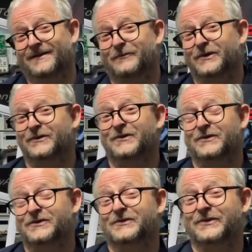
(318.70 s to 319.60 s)
what you
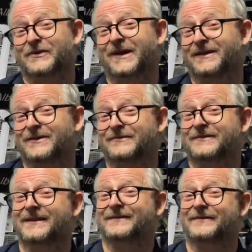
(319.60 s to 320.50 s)
could do, you can
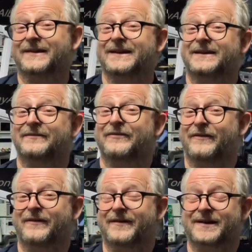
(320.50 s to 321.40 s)
use this really
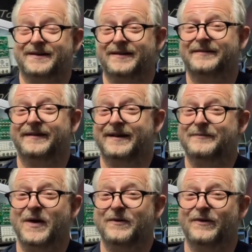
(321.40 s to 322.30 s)
for uh,
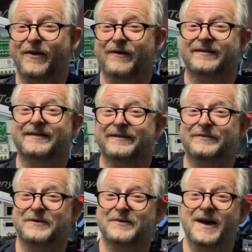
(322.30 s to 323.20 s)
thermal loss.
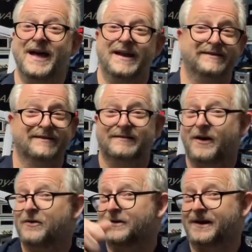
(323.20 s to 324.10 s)
If you just
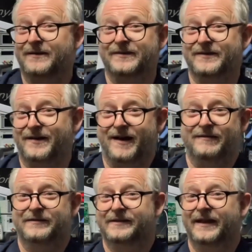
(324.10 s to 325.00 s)
go around your
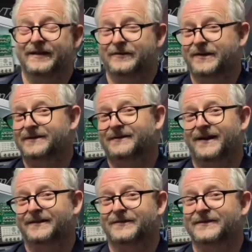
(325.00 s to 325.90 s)
house and you can
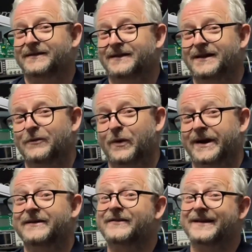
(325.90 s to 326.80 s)
try to see
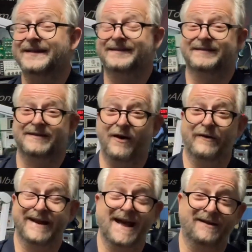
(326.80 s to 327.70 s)
where your heat is
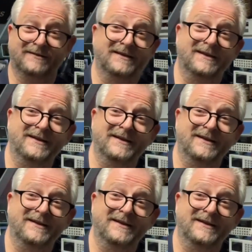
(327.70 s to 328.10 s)
going out.